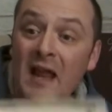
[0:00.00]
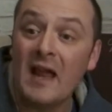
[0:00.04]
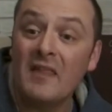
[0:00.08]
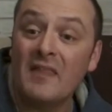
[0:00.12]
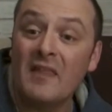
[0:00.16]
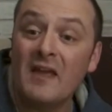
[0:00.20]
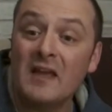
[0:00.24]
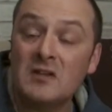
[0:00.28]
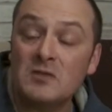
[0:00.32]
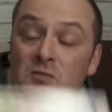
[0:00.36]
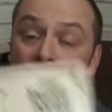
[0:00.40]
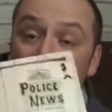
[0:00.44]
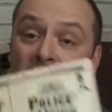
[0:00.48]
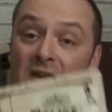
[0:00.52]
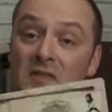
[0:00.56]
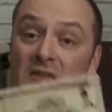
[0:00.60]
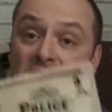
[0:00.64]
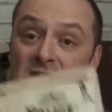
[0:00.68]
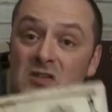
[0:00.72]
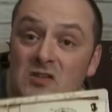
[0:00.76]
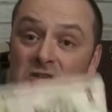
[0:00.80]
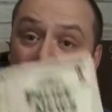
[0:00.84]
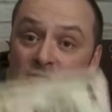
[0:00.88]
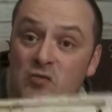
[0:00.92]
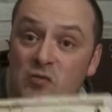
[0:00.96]
And that's where
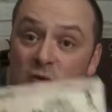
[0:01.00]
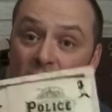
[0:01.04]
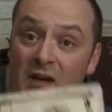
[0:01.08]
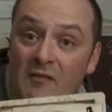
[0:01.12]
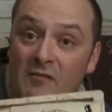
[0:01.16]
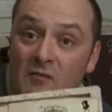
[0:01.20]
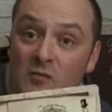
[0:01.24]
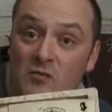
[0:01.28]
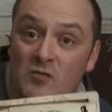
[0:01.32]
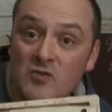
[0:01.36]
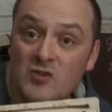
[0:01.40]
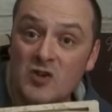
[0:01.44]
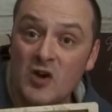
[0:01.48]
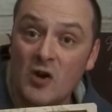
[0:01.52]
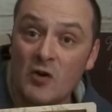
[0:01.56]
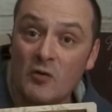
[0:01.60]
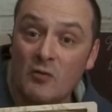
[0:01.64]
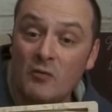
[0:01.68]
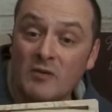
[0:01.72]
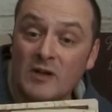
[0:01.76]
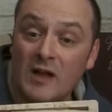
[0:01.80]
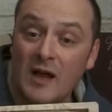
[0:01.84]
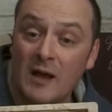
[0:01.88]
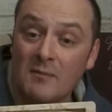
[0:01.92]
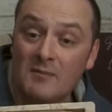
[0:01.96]
this travel
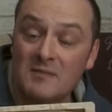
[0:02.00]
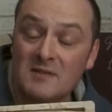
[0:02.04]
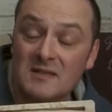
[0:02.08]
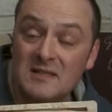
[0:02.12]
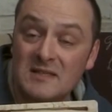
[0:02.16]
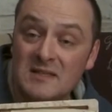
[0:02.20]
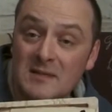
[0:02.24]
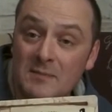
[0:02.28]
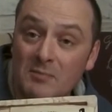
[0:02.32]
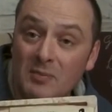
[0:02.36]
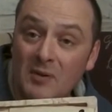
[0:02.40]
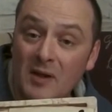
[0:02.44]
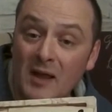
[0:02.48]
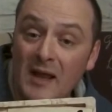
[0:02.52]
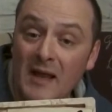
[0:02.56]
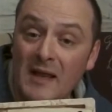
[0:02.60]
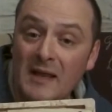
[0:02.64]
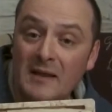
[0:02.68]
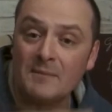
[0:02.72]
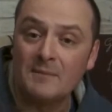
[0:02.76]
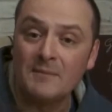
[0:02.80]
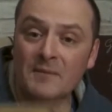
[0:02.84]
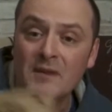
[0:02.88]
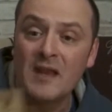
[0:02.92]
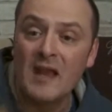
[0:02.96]
journal comes into
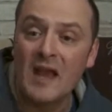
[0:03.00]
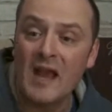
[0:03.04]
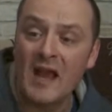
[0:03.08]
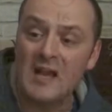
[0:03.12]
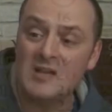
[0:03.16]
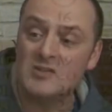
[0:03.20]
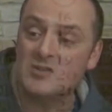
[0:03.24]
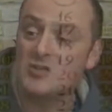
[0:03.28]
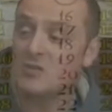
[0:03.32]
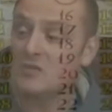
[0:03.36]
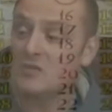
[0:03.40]
play. As you